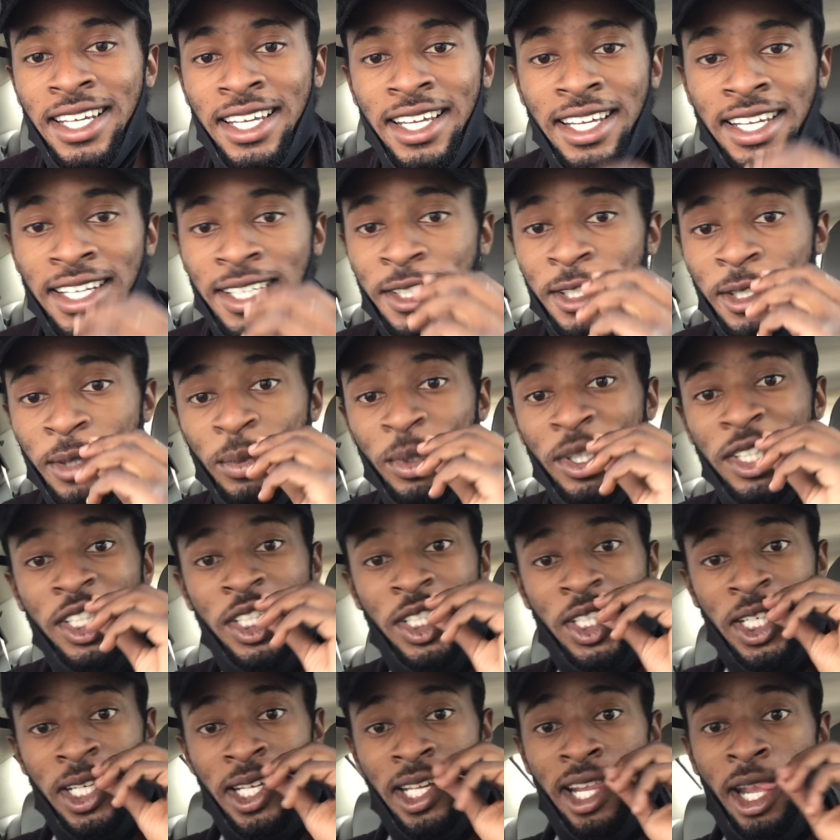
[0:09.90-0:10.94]
gang, it's your boy
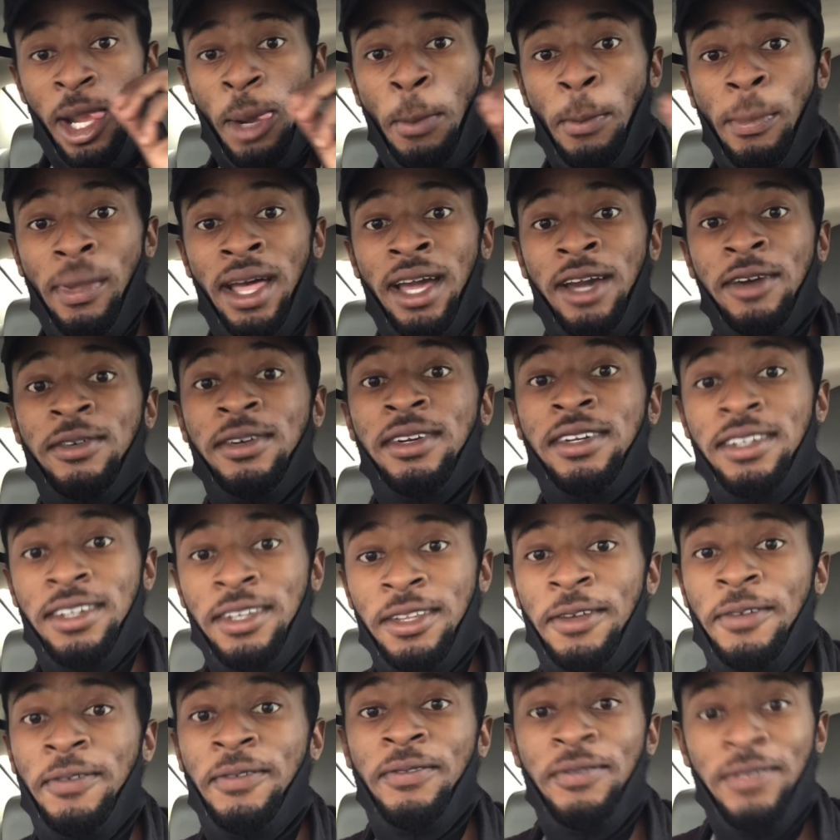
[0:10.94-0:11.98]
Tre I'm back with
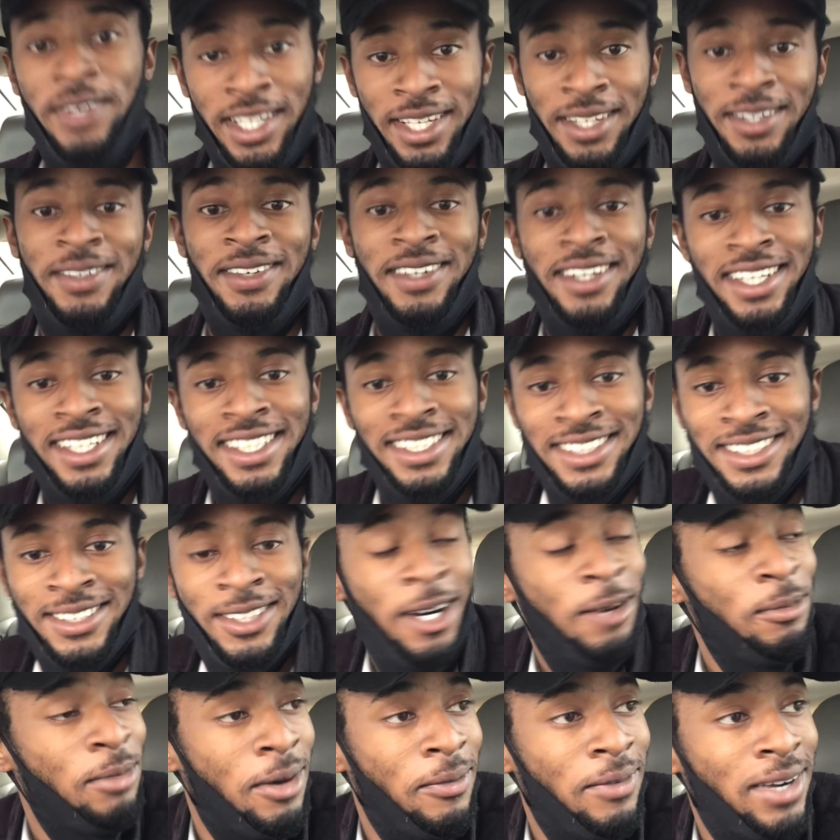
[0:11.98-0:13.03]
another video. So
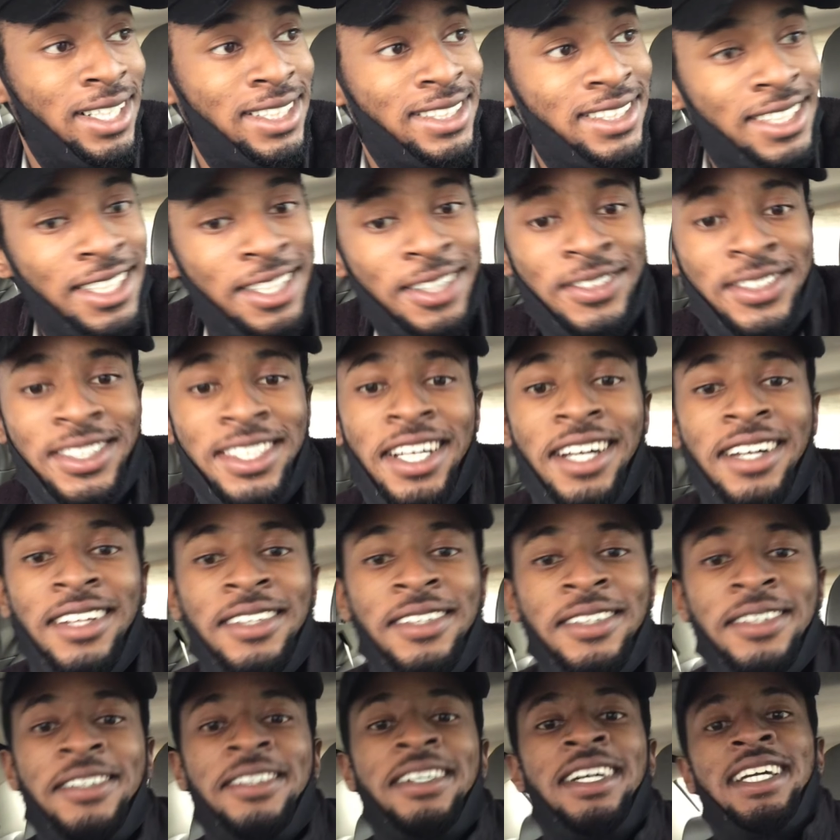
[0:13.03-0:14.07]
I'm by myself, See, I
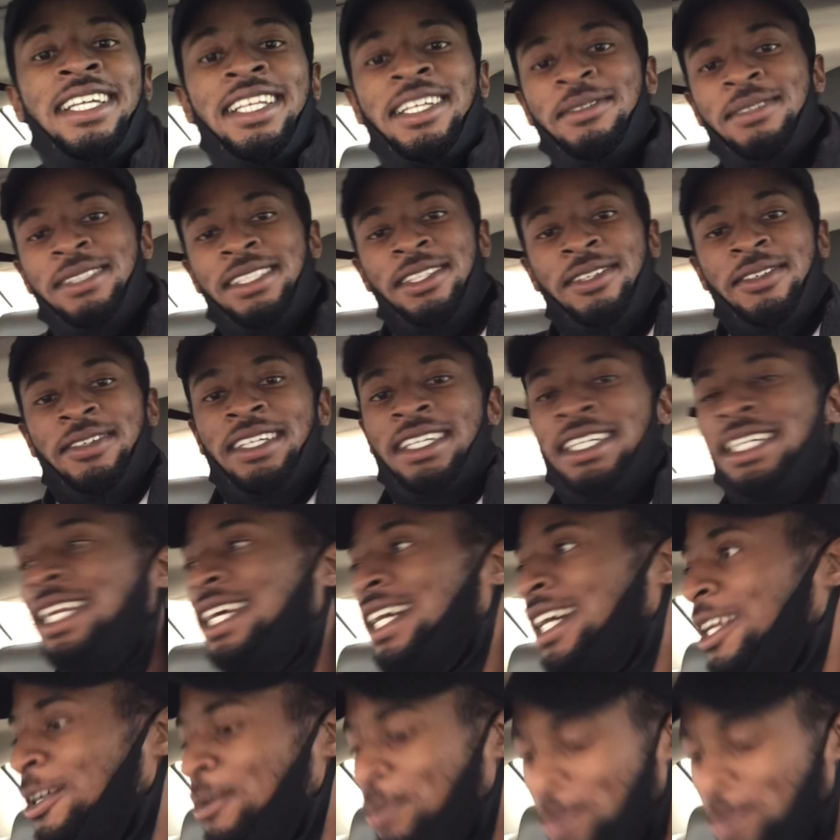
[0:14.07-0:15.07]
know I ain't up to no good. I got a